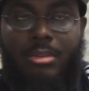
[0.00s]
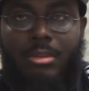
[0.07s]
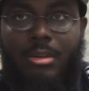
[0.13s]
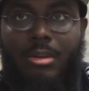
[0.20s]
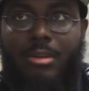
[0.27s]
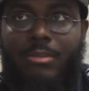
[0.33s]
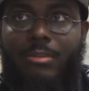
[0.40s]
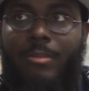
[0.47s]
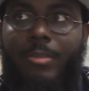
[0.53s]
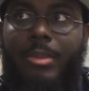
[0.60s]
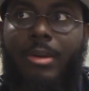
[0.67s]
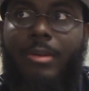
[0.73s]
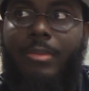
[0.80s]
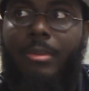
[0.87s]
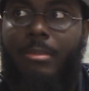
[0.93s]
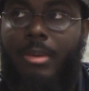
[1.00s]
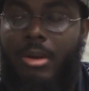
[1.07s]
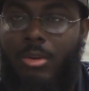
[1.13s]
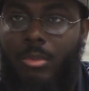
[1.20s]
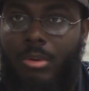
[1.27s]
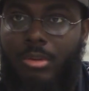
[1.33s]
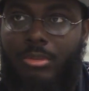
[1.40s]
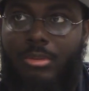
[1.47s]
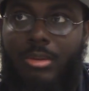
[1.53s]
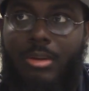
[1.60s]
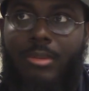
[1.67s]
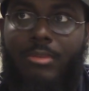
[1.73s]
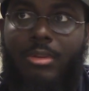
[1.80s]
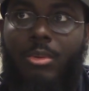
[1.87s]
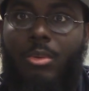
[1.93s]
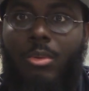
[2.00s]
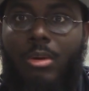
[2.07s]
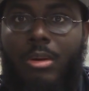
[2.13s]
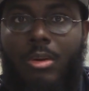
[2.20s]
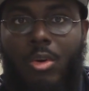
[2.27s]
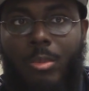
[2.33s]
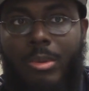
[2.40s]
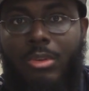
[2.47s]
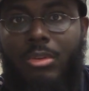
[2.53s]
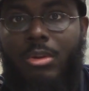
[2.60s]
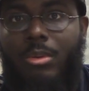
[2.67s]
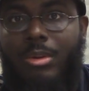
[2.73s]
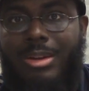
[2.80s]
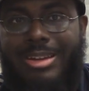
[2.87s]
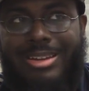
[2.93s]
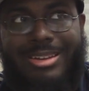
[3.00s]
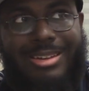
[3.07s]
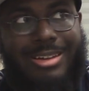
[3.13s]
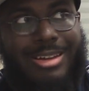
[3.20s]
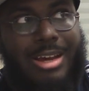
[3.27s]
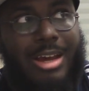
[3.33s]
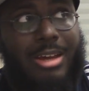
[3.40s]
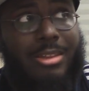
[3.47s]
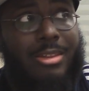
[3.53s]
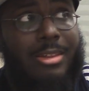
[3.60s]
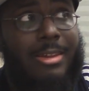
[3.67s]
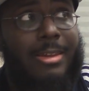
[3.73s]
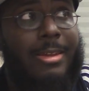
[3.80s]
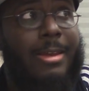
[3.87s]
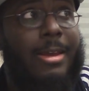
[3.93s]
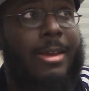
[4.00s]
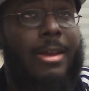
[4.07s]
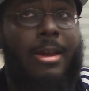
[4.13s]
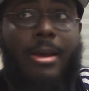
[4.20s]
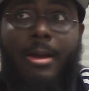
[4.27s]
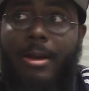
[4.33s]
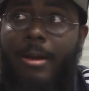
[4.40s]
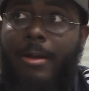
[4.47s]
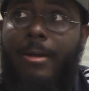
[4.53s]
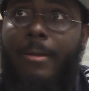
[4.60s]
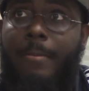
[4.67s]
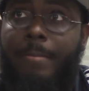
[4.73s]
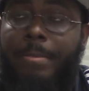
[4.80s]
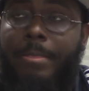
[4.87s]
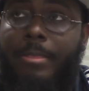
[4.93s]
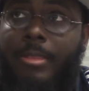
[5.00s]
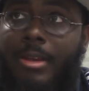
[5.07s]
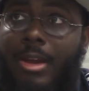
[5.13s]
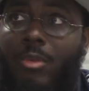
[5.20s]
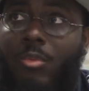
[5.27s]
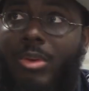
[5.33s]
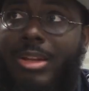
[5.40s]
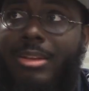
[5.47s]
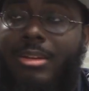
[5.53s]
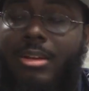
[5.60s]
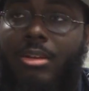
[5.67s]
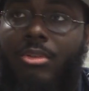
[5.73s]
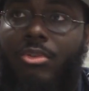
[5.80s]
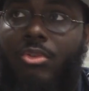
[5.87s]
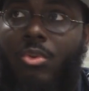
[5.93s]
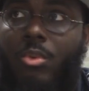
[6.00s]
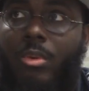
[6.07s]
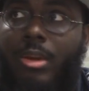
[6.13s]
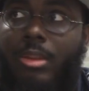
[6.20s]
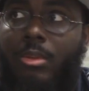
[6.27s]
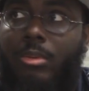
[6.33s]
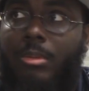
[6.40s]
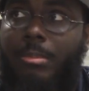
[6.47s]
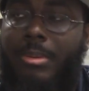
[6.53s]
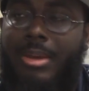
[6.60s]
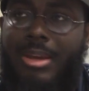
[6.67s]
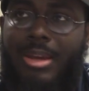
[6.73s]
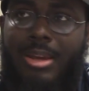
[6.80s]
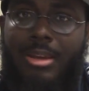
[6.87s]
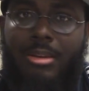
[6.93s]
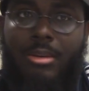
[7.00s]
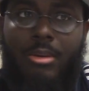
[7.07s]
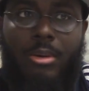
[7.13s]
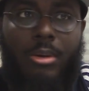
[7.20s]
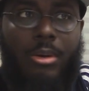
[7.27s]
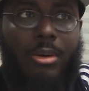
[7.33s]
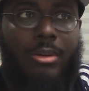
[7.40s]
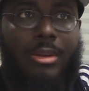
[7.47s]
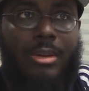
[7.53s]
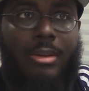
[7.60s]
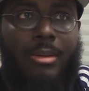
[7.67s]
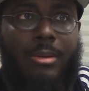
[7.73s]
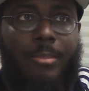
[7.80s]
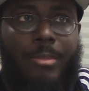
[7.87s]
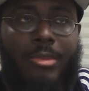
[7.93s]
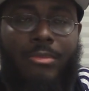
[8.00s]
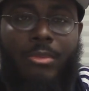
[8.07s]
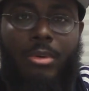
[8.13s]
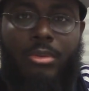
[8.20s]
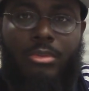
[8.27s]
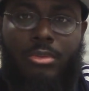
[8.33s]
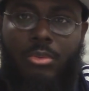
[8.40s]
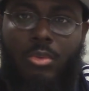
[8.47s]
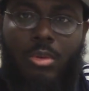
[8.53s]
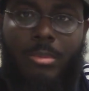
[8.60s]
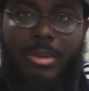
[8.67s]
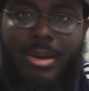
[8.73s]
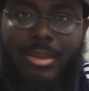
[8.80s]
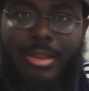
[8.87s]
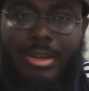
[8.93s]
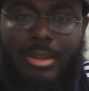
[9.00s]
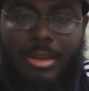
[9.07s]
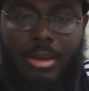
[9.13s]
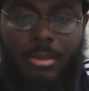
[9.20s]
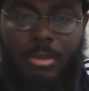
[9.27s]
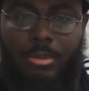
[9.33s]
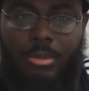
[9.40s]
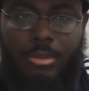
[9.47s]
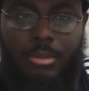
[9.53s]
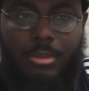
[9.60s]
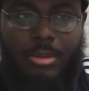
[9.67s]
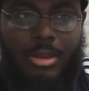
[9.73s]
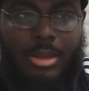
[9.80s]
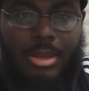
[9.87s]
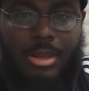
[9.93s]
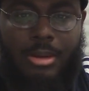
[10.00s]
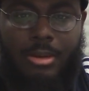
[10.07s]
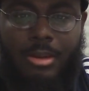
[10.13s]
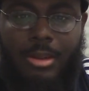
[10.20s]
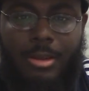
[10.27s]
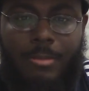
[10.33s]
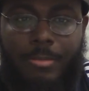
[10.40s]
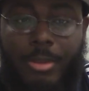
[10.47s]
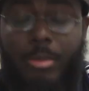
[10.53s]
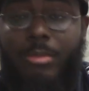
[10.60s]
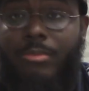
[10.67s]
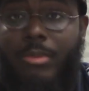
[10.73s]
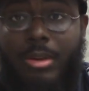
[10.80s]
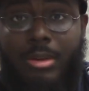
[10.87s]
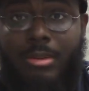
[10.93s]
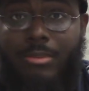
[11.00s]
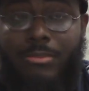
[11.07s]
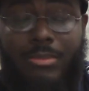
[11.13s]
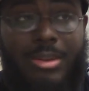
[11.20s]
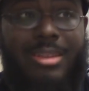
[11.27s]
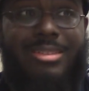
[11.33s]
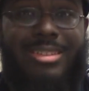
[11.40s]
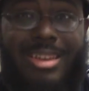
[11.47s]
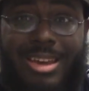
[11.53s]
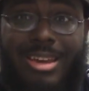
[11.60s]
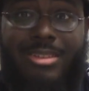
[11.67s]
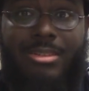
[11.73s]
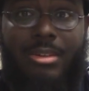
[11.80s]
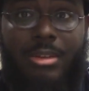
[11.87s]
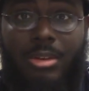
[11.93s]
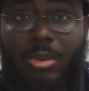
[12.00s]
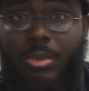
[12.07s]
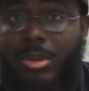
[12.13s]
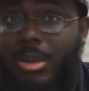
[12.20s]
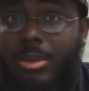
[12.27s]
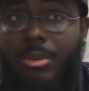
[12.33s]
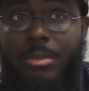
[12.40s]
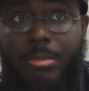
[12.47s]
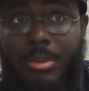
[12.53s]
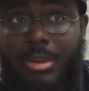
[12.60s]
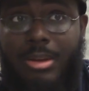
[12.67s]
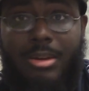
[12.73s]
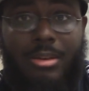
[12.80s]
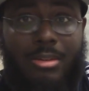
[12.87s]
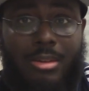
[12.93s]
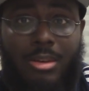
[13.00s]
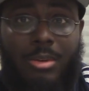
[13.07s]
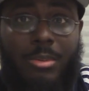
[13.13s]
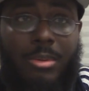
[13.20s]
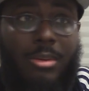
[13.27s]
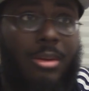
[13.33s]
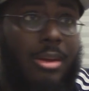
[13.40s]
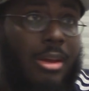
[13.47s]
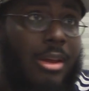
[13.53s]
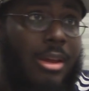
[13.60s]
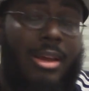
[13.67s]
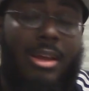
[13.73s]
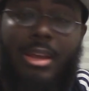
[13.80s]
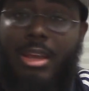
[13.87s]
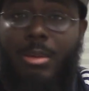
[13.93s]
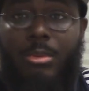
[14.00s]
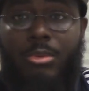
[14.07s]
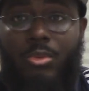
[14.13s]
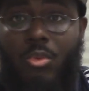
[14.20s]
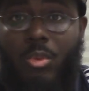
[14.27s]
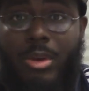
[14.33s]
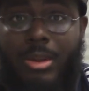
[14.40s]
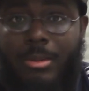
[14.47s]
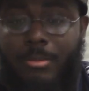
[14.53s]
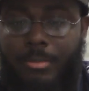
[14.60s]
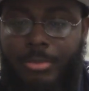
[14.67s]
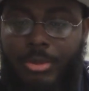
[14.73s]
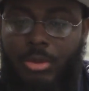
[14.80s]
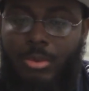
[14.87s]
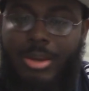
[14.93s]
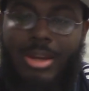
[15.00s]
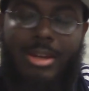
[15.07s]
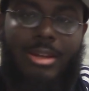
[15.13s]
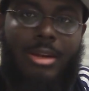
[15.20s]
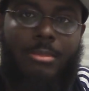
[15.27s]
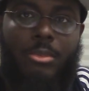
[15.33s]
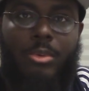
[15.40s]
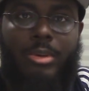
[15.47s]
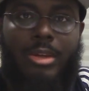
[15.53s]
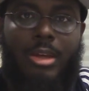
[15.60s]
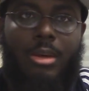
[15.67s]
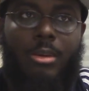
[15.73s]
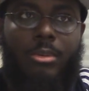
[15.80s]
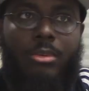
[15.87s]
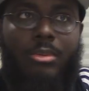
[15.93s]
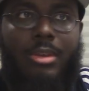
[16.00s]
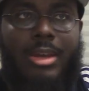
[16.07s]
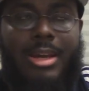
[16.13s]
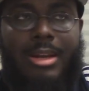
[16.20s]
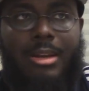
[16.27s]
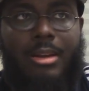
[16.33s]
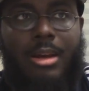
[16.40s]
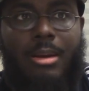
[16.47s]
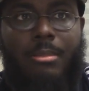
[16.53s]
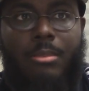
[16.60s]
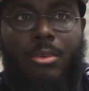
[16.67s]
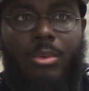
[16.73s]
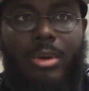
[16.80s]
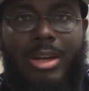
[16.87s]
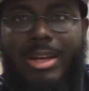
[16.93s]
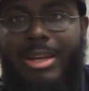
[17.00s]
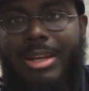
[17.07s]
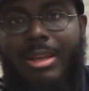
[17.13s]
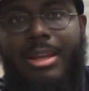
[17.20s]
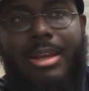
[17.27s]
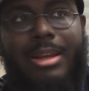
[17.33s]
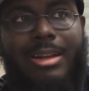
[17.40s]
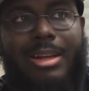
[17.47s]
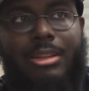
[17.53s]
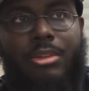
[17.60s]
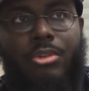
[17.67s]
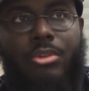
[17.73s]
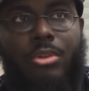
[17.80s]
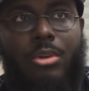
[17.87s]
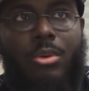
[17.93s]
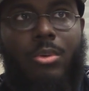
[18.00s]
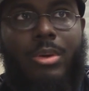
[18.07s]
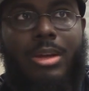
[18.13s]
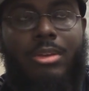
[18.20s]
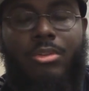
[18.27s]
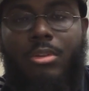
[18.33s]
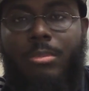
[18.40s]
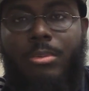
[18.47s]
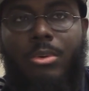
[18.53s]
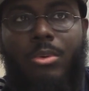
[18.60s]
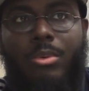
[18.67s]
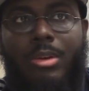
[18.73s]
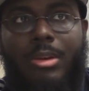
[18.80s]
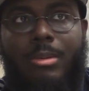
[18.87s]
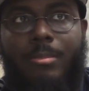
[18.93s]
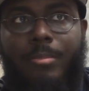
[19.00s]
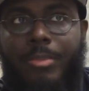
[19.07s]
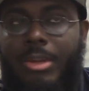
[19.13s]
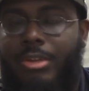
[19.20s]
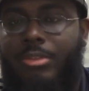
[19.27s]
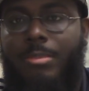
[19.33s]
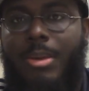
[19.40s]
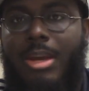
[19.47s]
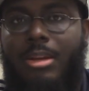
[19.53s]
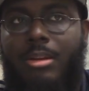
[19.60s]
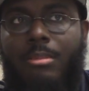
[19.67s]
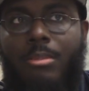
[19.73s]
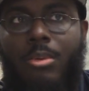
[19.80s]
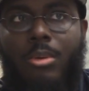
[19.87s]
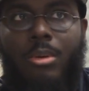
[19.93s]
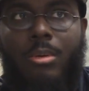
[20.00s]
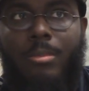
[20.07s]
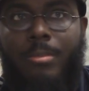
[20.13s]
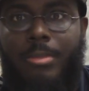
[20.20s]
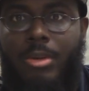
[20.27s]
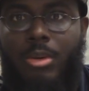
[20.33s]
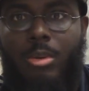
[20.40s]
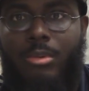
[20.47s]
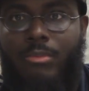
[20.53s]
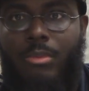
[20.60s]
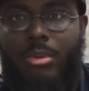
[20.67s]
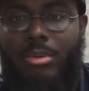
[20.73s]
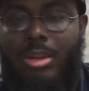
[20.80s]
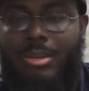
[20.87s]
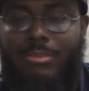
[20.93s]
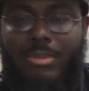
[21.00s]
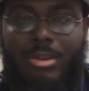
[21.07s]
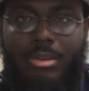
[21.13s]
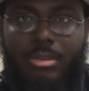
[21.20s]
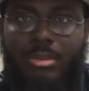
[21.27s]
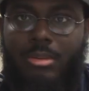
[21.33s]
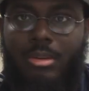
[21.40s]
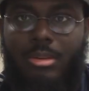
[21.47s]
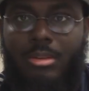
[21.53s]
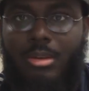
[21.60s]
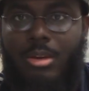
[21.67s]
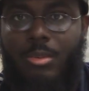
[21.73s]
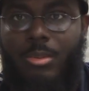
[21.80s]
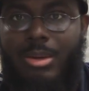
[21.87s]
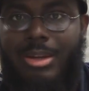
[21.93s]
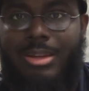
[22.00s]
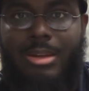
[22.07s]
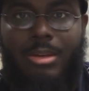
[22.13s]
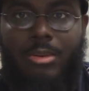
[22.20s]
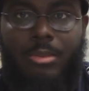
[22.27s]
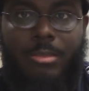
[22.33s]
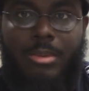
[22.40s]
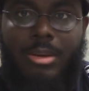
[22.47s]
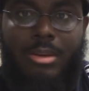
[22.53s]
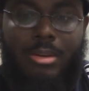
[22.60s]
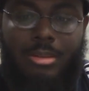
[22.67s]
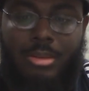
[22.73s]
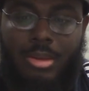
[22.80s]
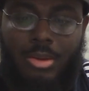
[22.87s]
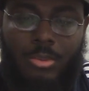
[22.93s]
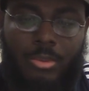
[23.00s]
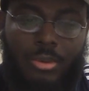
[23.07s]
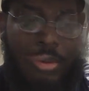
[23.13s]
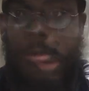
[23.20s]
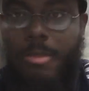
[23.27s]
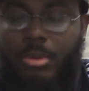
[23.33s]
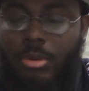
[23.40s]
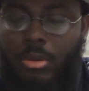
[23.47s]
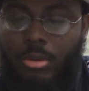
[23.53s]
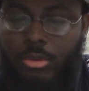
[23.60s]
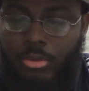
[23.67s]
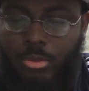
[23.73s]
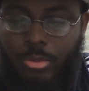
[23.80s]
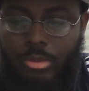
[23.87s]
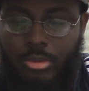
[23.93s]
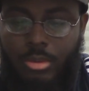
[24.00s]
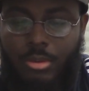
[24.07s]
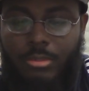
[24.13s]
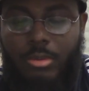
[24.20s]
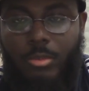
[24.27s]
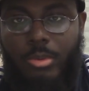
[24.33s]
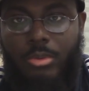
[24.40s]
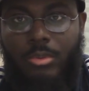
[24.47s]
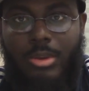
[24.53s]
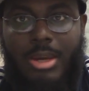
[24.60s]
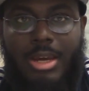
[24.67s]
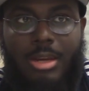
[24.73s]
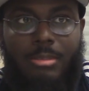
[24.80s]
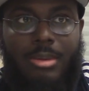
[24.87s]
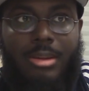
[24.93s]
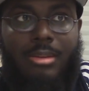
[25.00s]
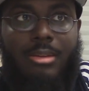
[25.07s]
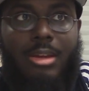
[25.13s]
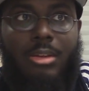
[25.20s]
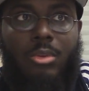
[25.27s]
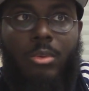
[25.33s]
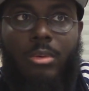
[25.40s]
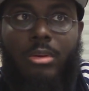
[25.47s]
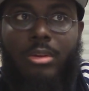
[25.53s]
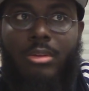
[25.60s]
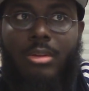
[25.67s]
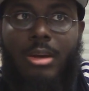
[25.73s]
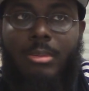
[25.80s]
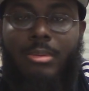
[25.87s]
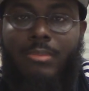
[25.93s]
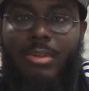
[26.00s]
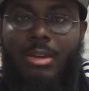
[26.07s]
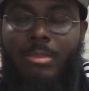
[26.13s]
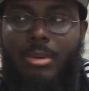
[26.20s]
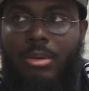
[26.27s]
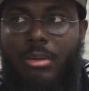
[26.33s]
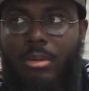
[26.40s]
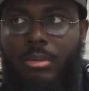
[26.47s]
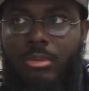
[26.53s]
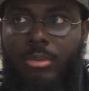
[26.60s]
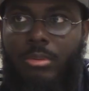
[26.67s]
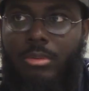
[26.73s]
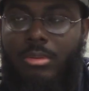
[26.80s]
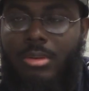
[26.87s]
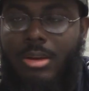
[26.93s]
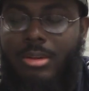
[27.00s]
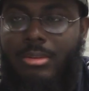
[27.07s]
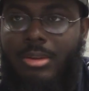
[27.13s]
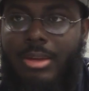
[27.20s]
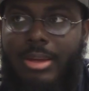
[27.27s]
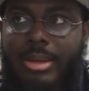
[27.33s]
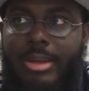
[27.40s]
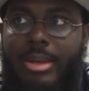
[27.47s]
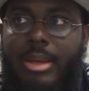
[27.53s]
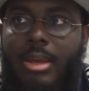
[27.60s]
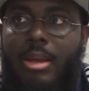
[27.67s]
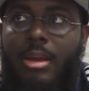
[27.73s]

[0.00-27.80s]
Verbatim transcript: stuff, uh, the Madara stuff, uh, Obito, uh, Kakashi. Um, I really did enjoy, you know, the Pain arc um, as far as the story behind that character, and it was fucking fantastic. You know, Killer B and et cetera. It was great. You know, it had a lot more characters. It had a lot more, and it like the show in Shippuden expanded more. You know, as far as like villages and et cetera, like Killer B and et cetera. But Naruto itself, the original anime, did do a good job developing Naruto, Sasuke.